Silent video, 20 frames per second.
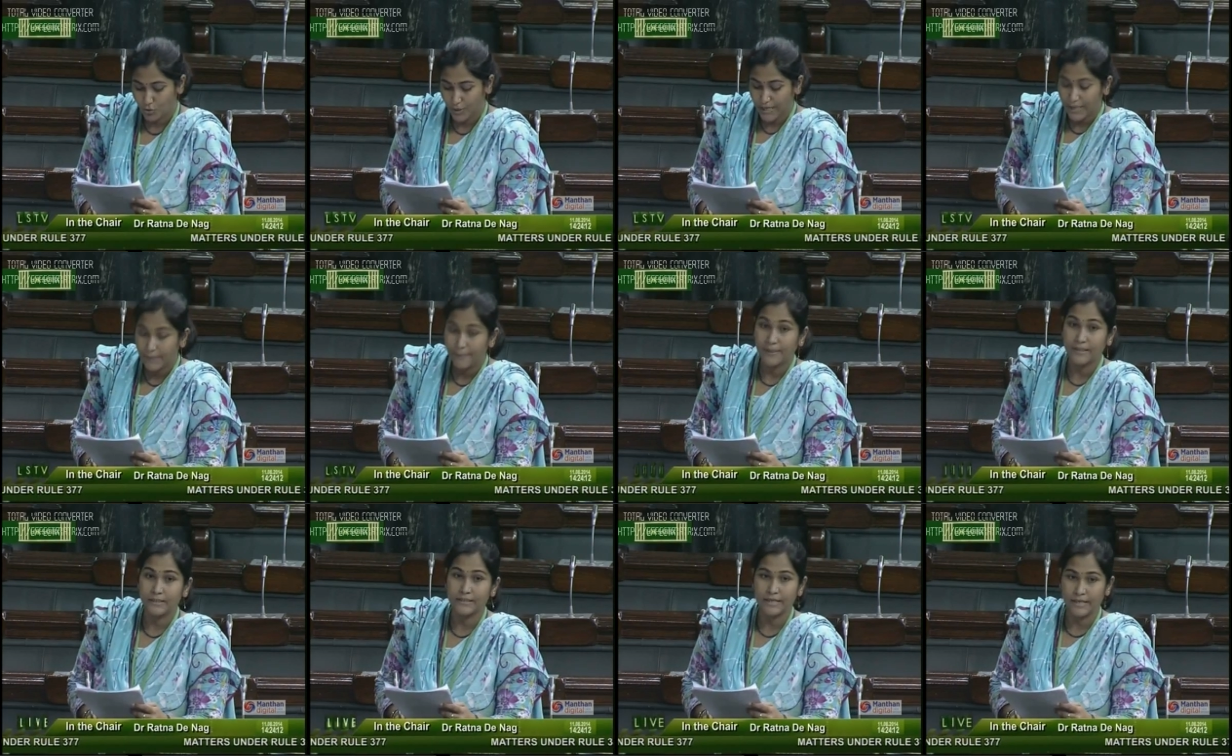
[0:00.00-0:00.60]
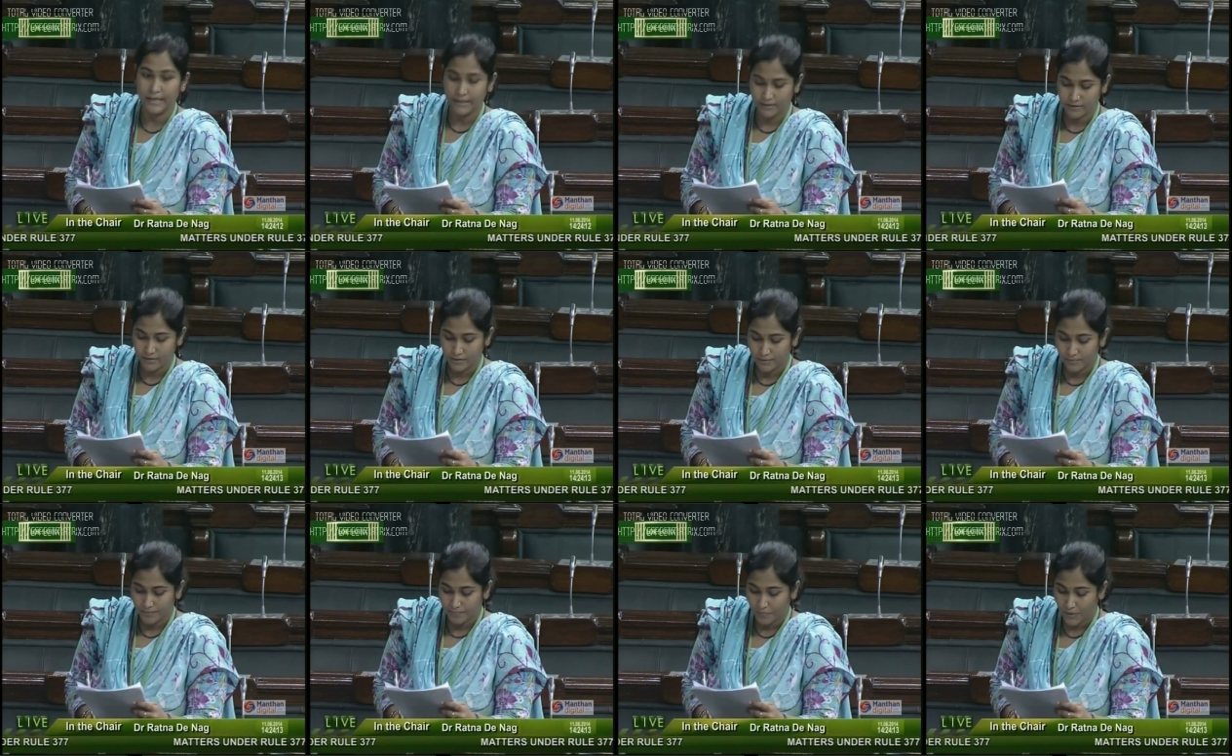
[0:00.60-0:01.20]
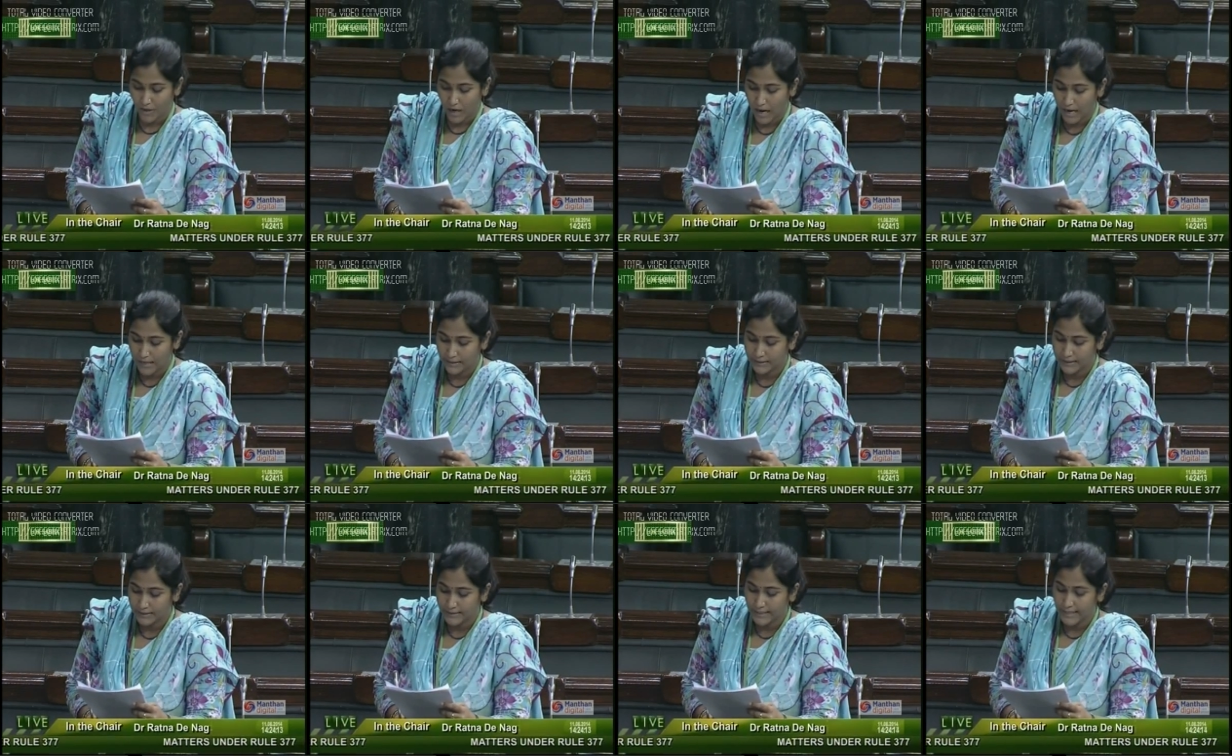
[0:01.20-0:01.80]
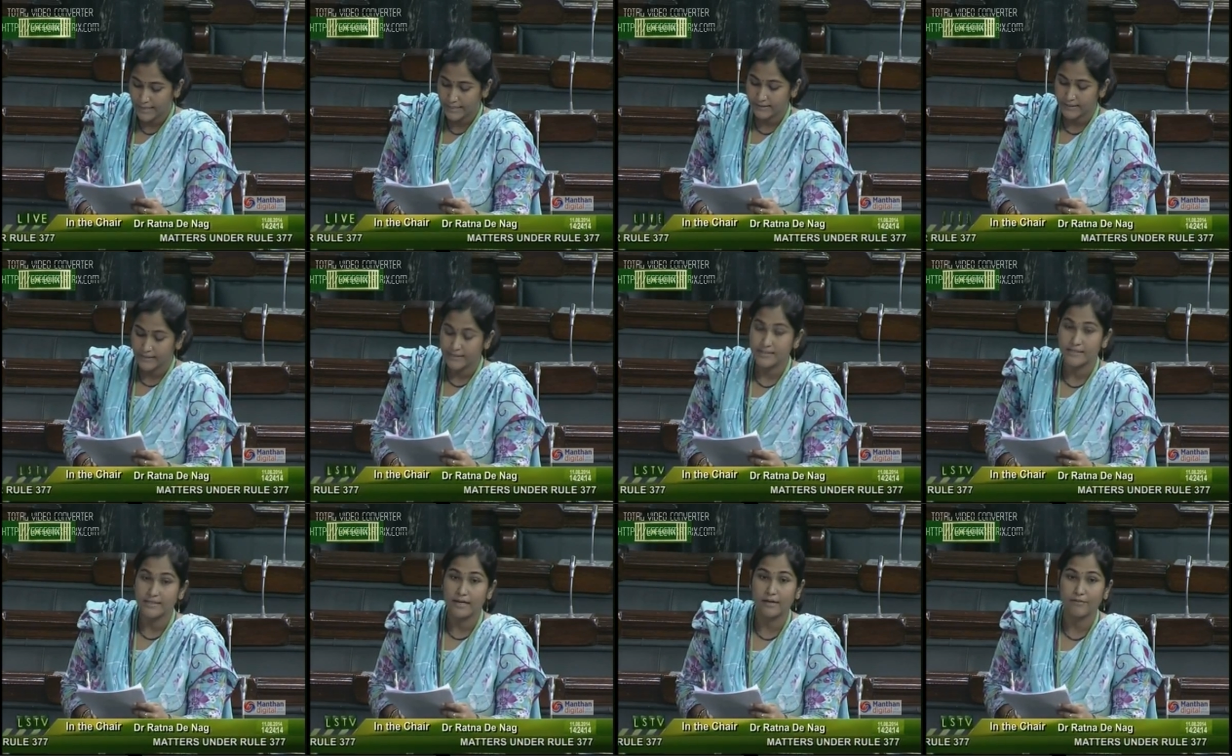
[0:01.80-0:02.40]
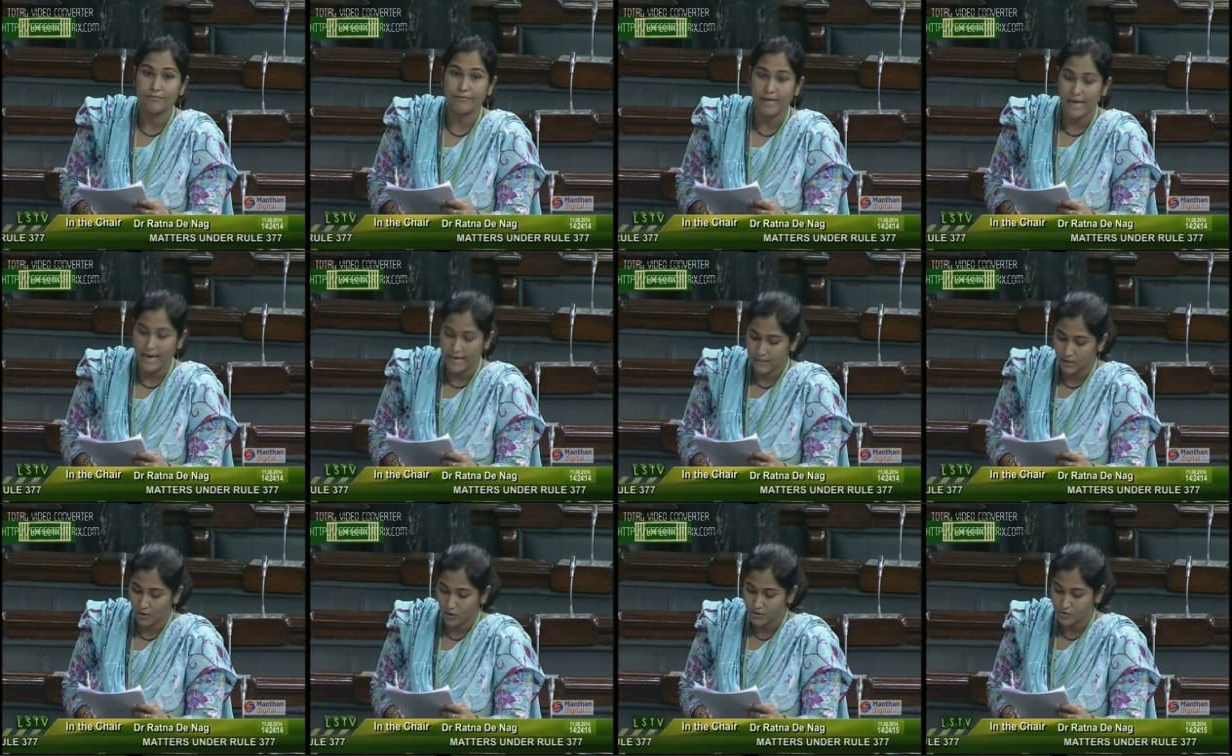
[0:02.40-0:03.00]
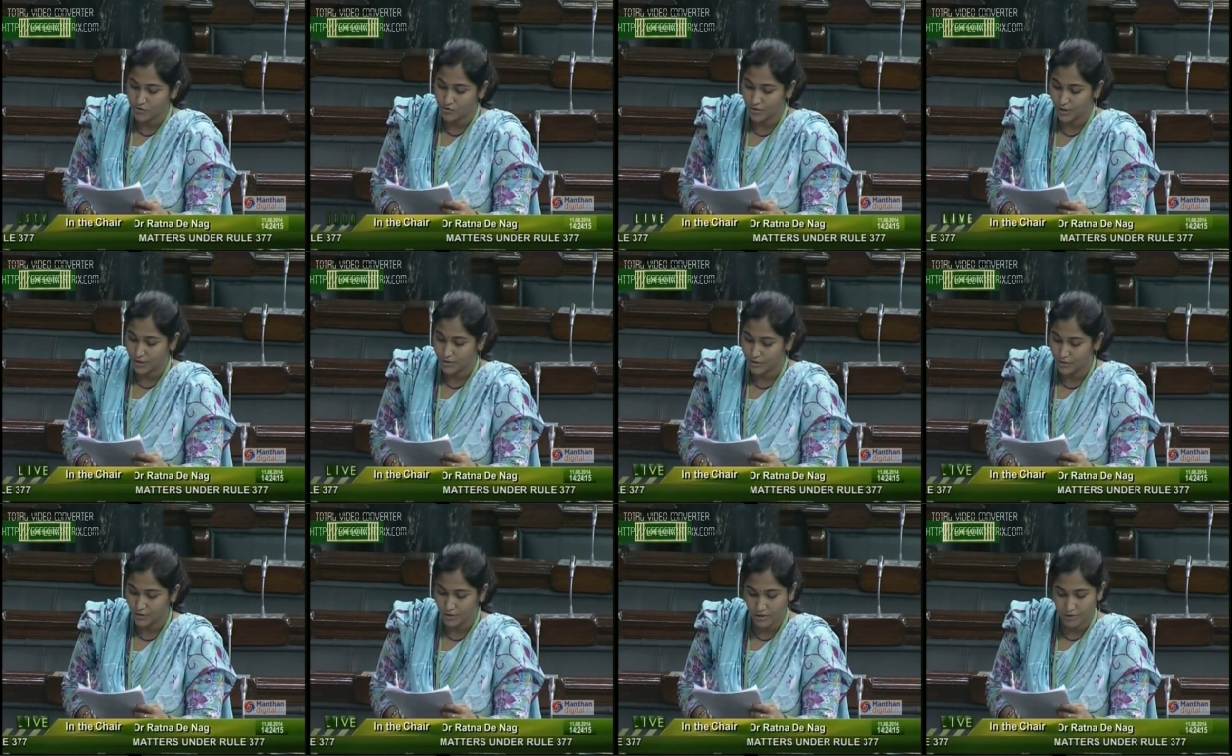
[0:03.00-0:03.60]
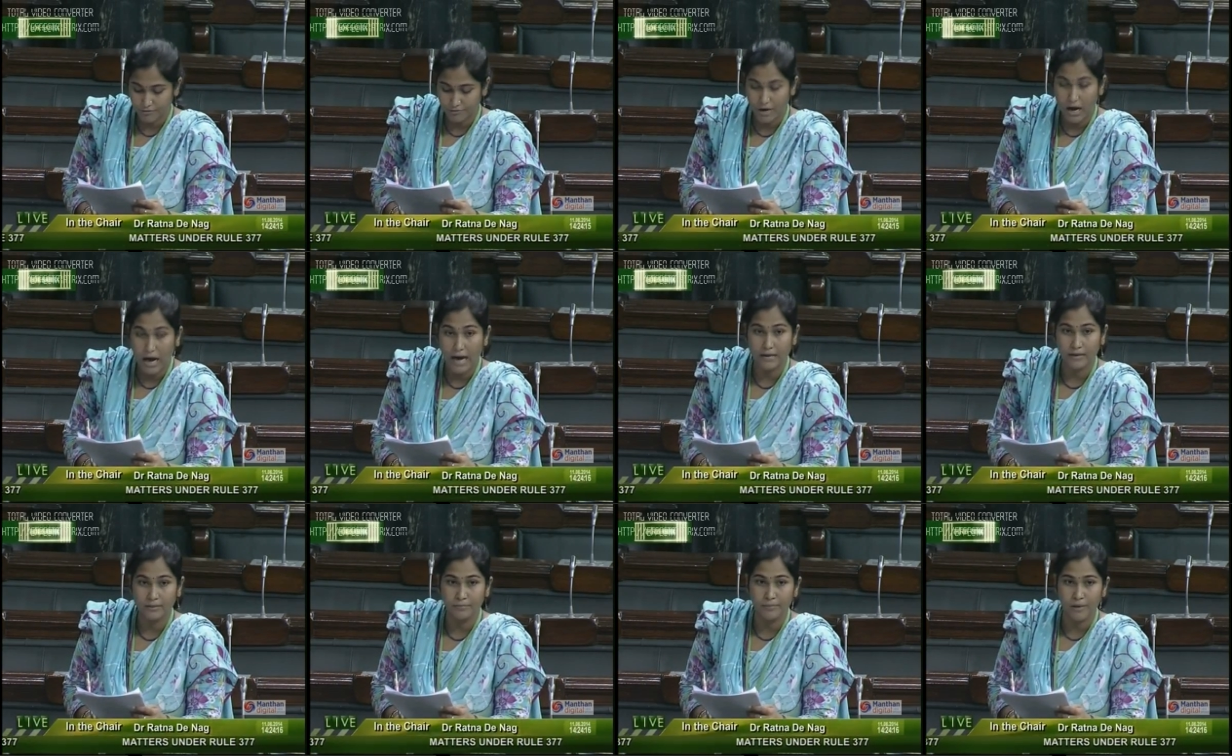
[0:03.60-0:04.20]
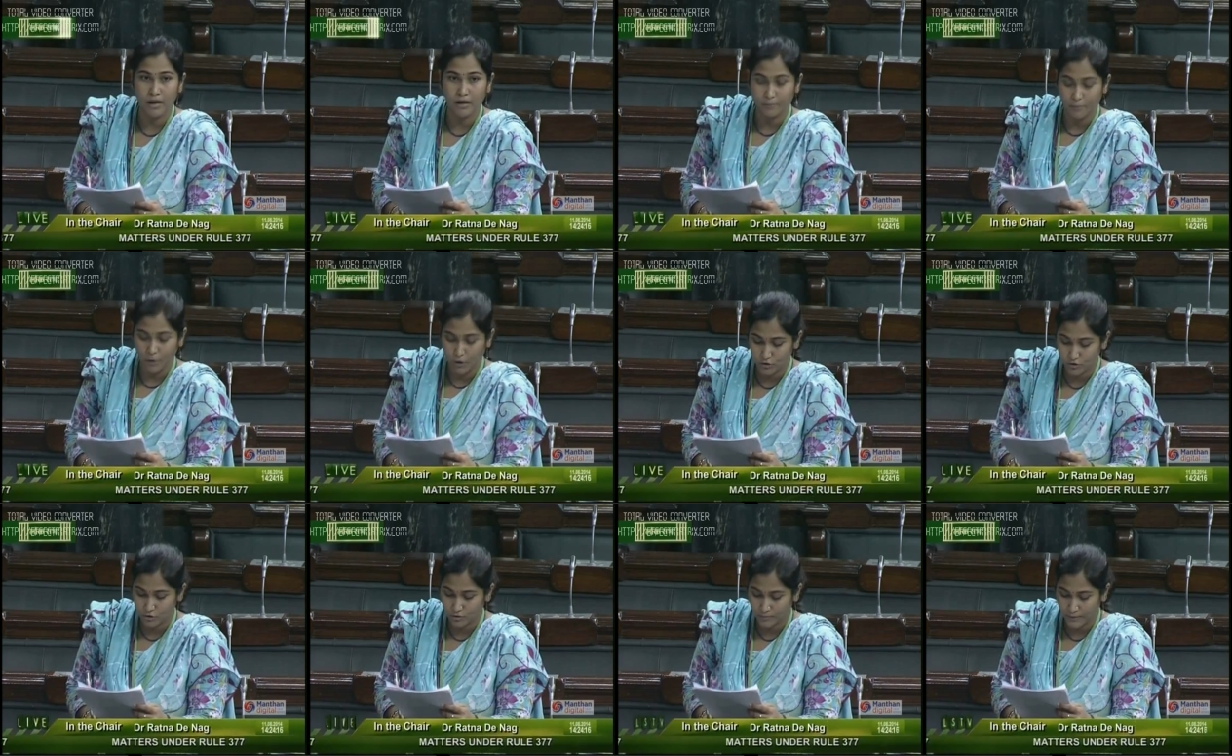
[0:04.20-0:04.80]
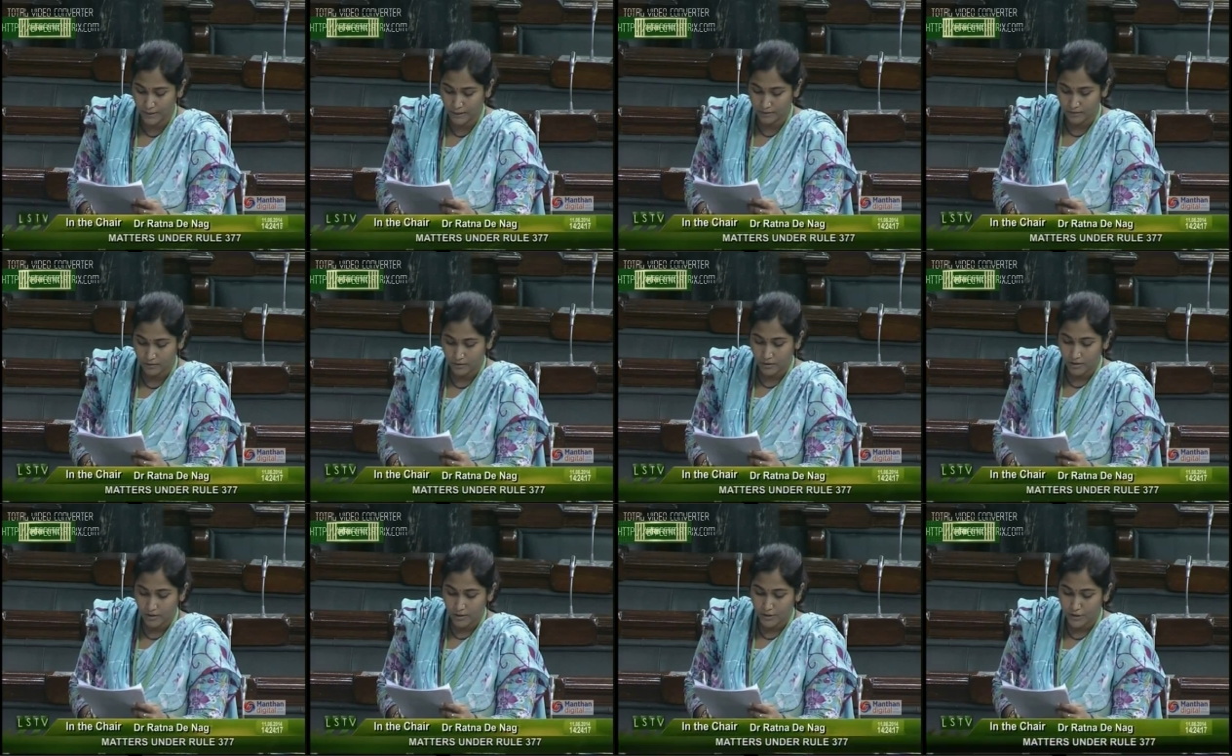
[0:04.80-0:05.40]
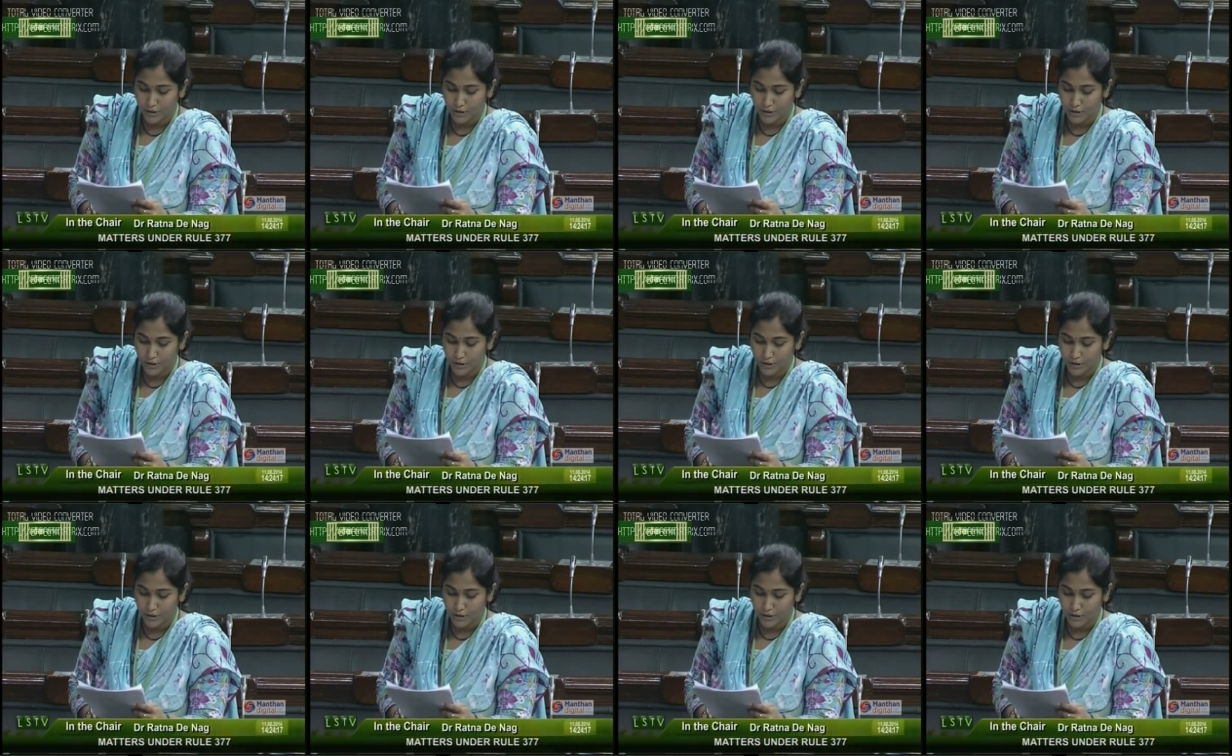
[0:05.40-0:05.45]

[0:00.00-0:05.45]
to immediate undertake the survey and construction of Arambagh Bardhaman